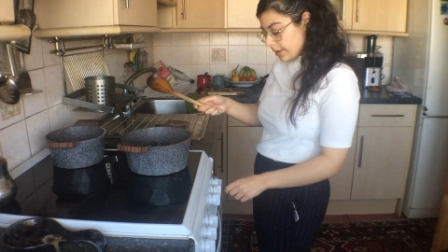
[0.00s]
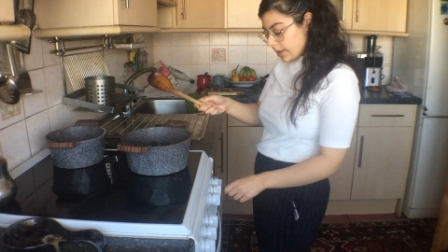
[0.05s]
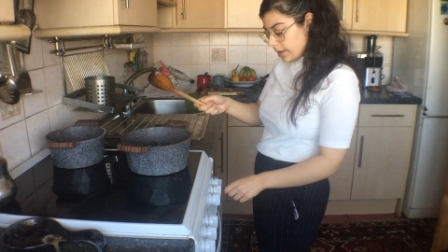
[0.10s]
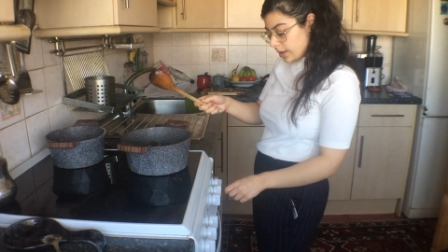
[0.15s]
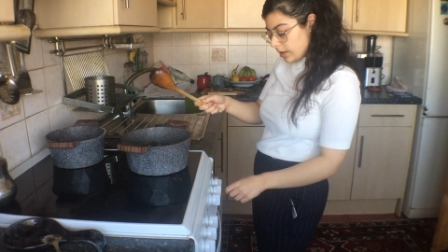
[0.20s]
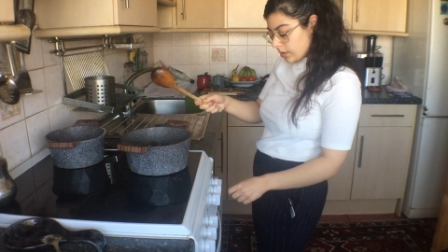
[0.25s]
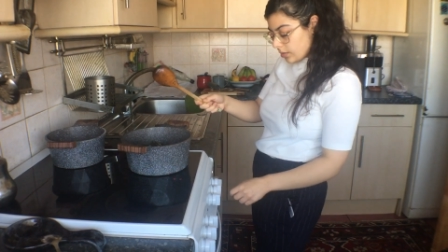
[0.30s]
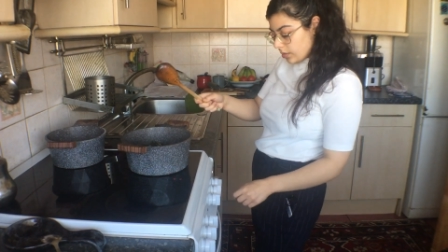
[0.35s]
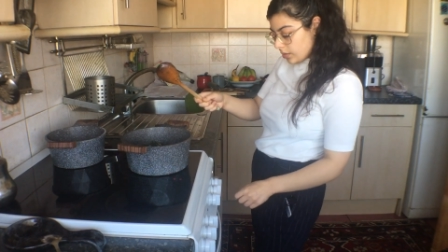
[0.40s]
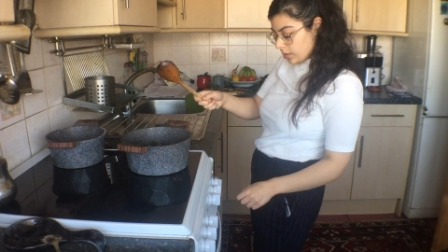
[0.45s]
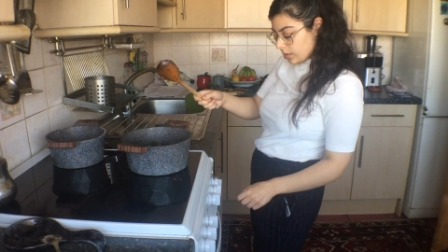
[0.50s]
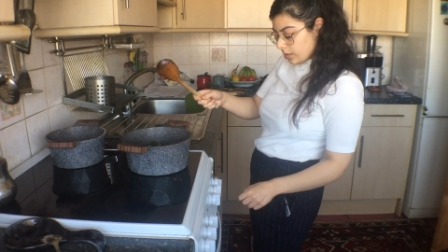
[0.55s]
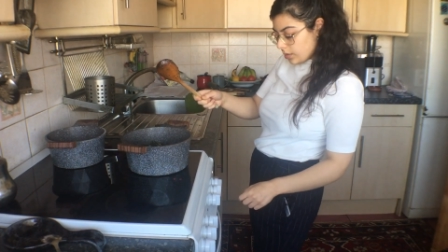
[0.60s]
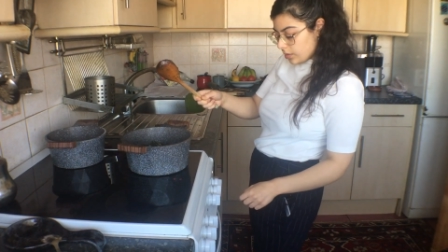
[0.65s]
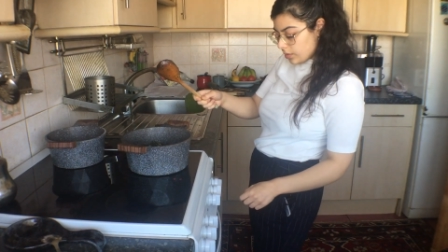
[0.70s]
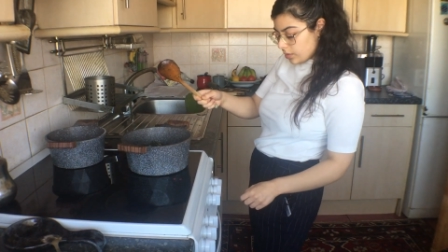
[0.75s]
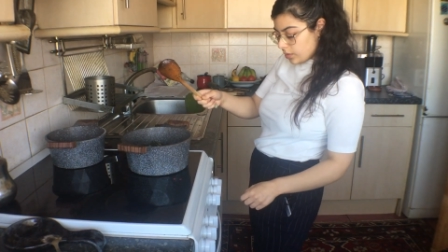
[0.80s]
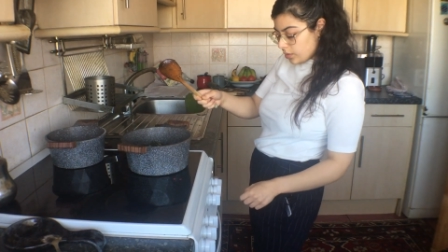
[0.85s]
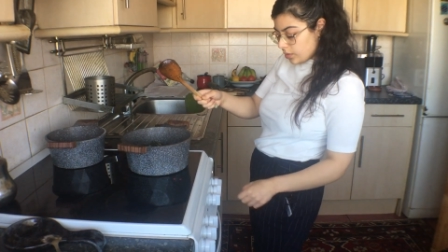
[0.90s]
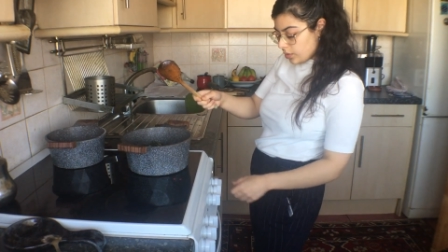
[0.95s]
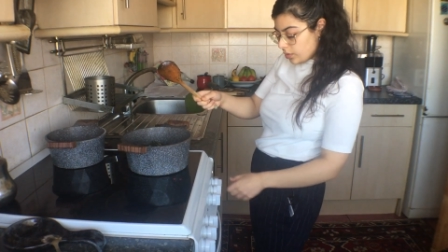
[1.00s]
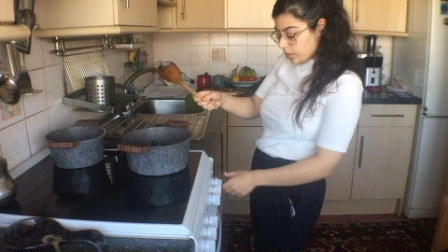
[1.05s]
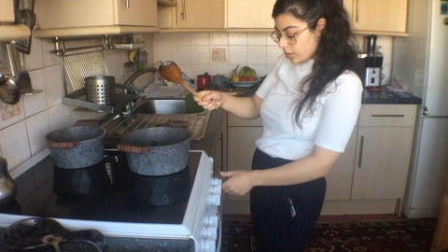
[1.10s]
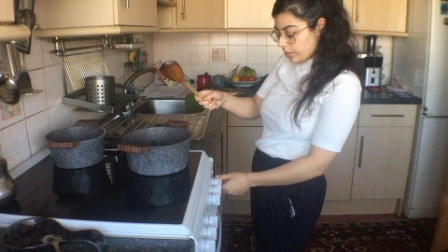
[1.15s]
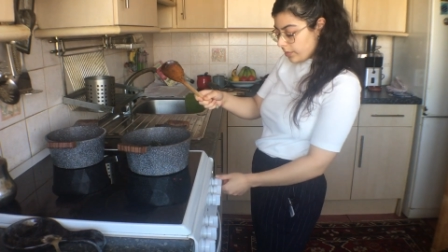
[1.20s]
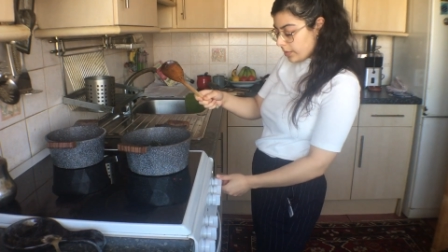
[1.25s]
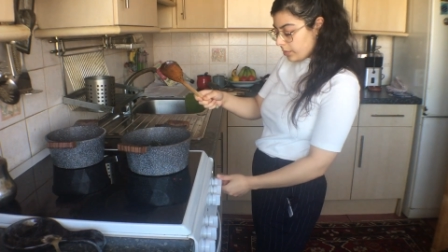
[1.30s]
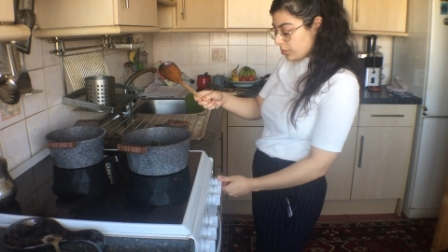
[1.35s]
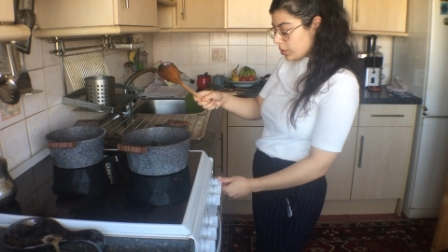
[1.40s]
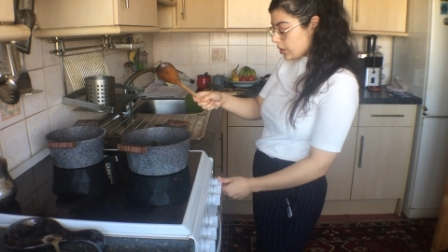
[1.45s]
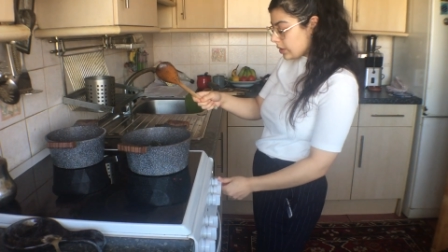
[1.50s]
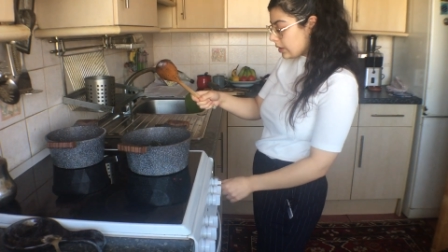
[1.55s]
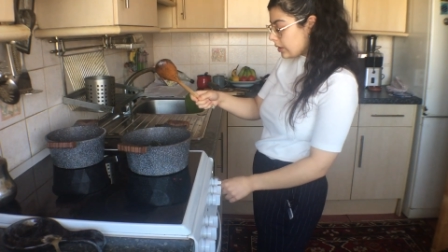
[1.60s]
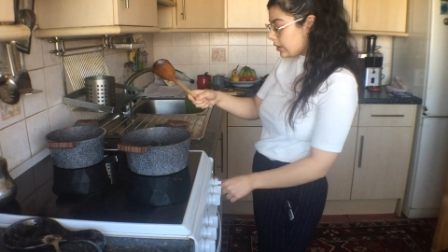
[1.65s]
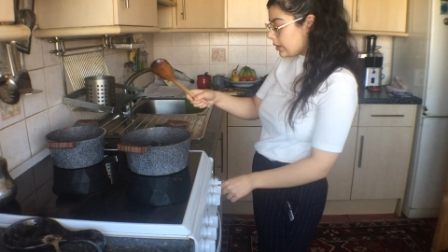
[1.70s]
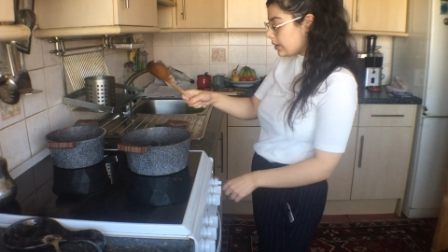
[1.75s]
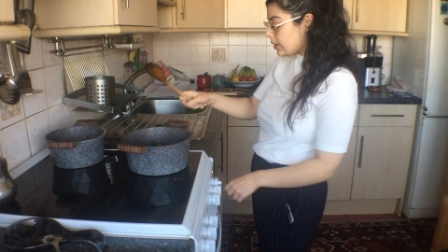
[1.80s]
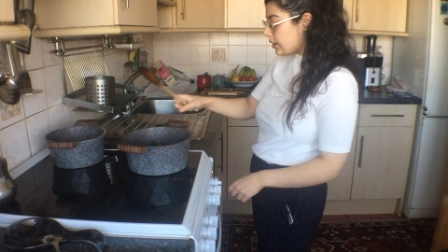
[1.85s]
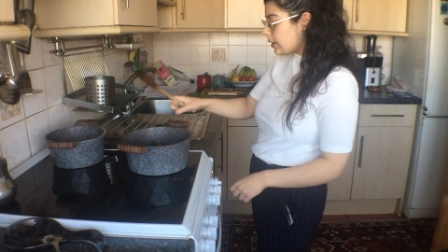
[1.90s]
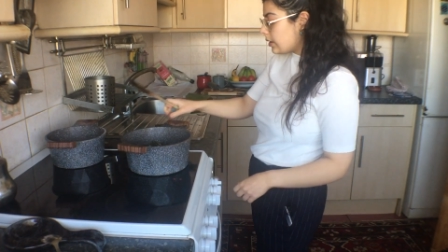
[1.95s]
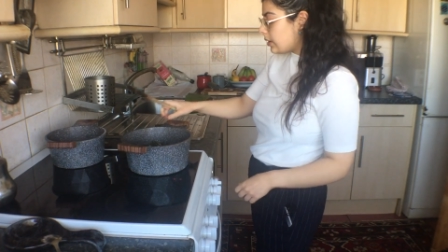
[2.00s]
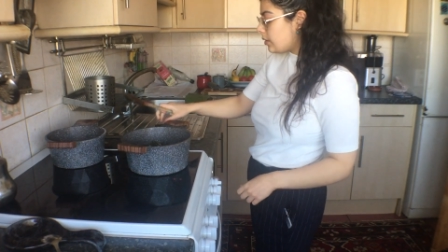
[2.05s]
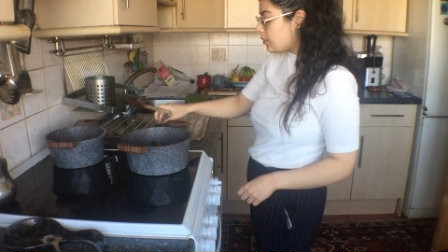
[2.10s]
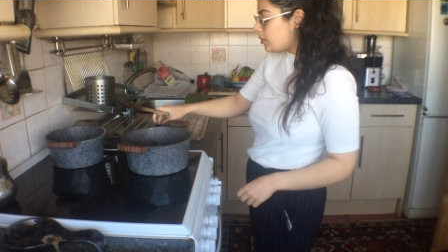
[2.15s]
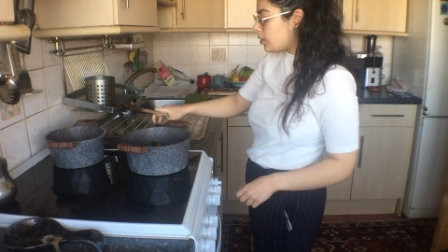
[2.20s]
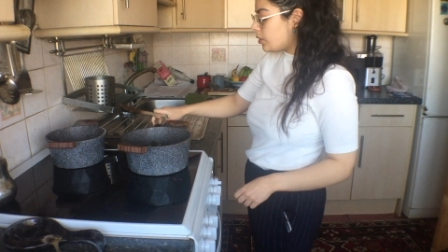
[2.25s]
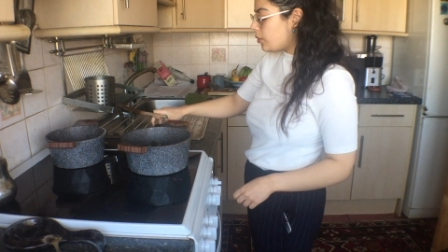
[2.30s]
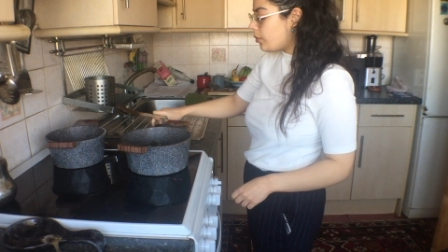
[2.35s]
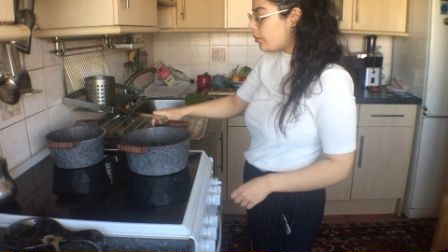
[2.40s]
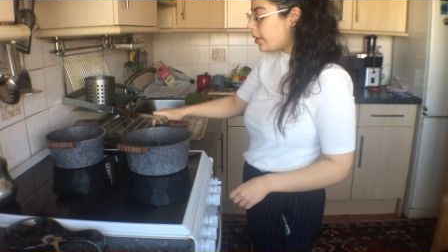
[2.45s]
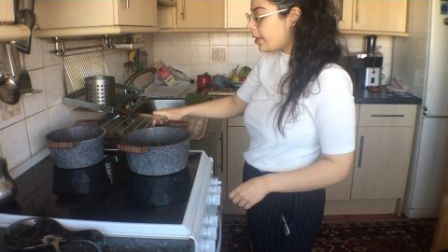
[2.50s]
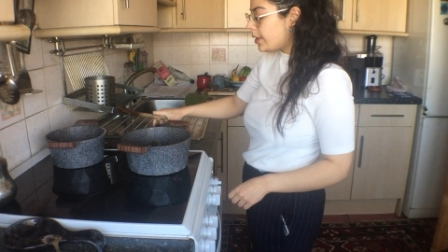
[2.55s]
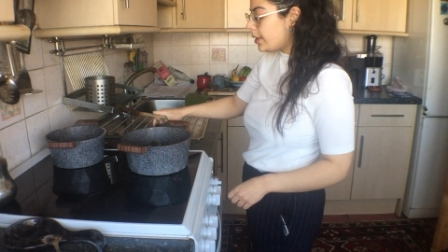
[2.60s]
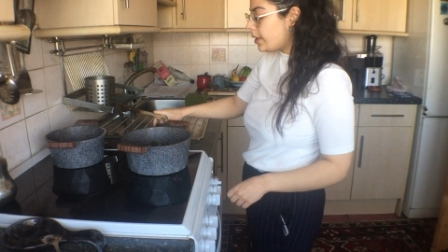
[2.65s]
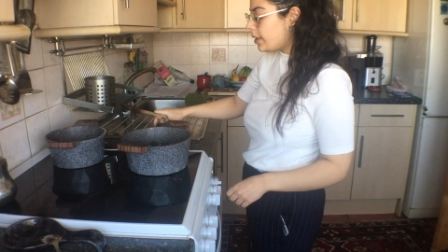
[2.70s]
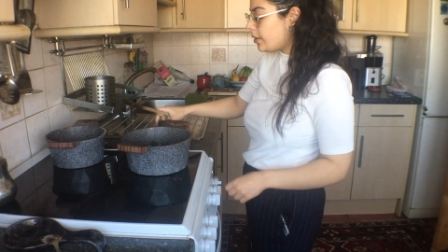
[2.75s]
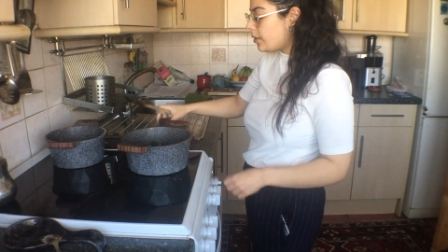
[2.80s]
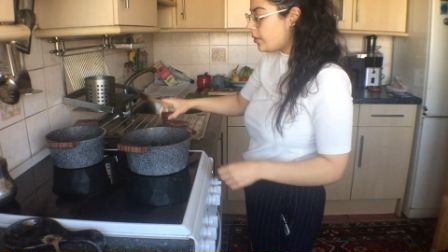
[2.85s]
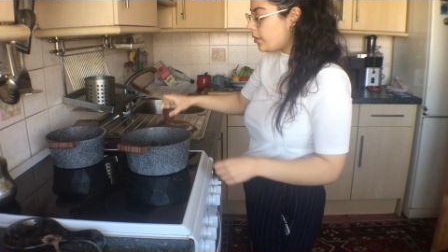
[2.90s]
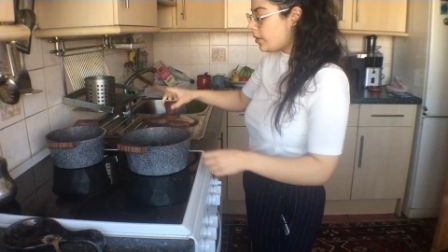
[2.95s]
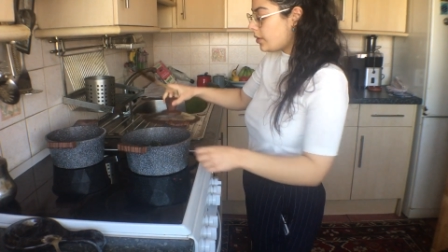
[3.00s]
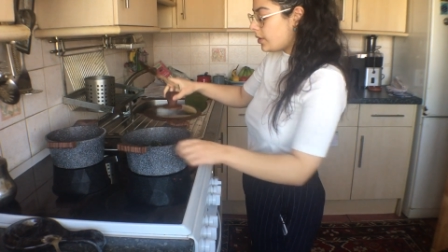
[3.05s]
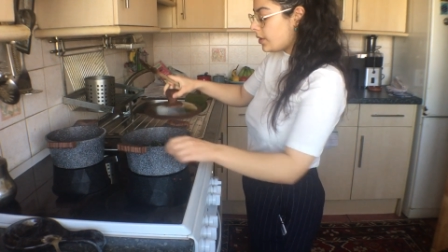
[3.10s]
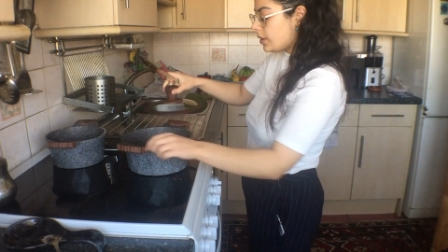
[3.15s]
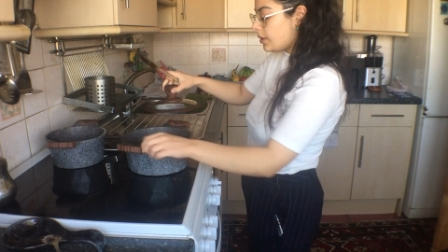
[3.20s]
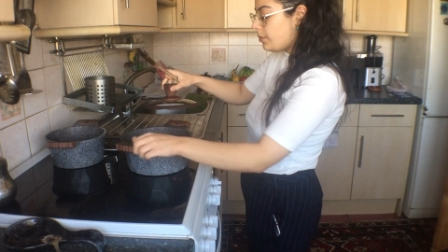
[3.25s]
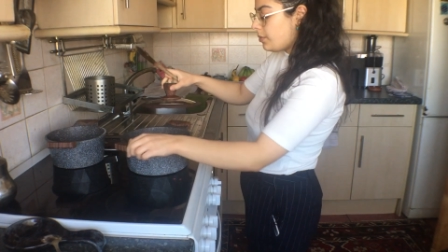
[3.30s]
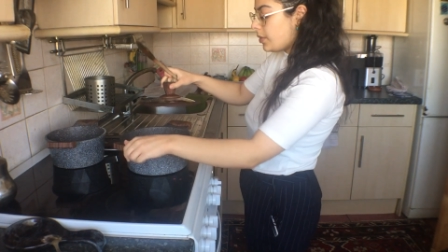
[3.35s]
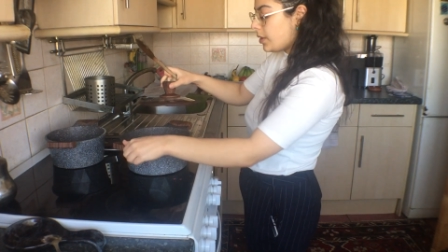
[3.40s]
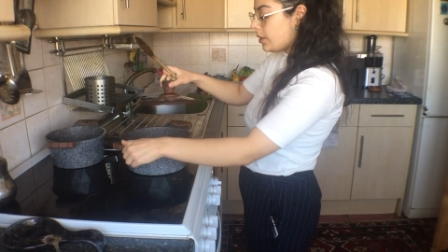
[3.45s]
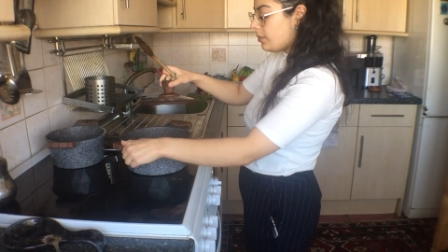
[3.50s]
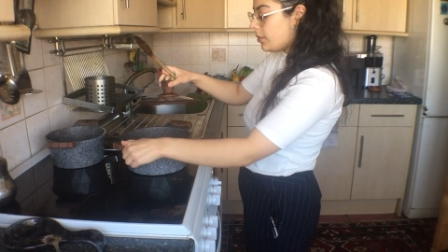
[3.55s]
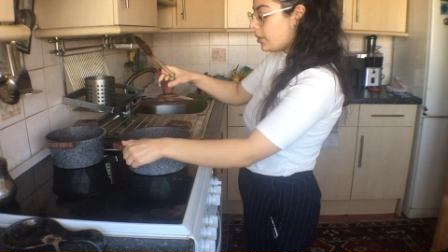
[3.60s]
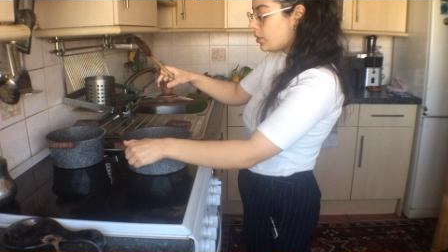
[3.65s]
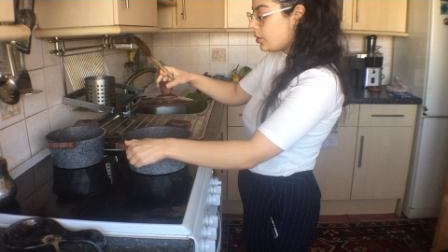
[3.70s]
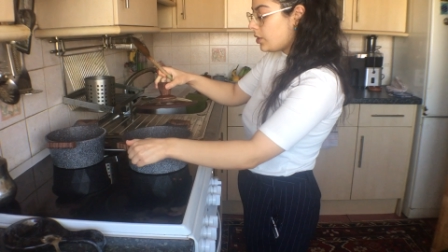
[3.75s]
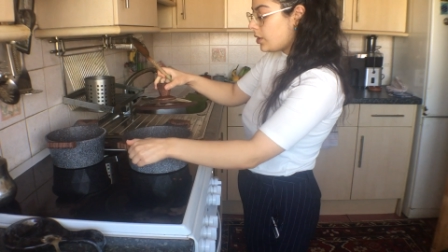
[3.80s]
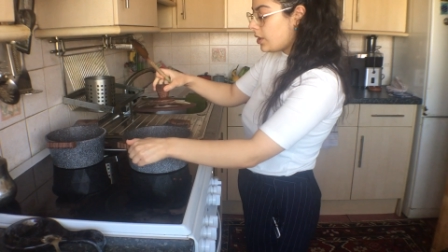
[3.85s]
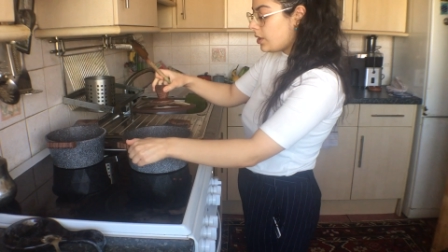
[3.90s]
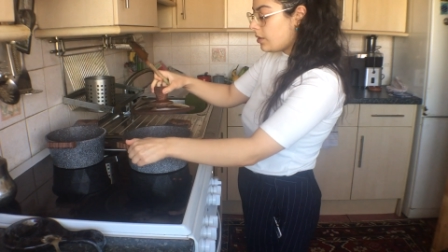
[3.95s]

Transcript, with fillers: the heat on two, but I'm just going to stick it down to one now because it's pretty much done.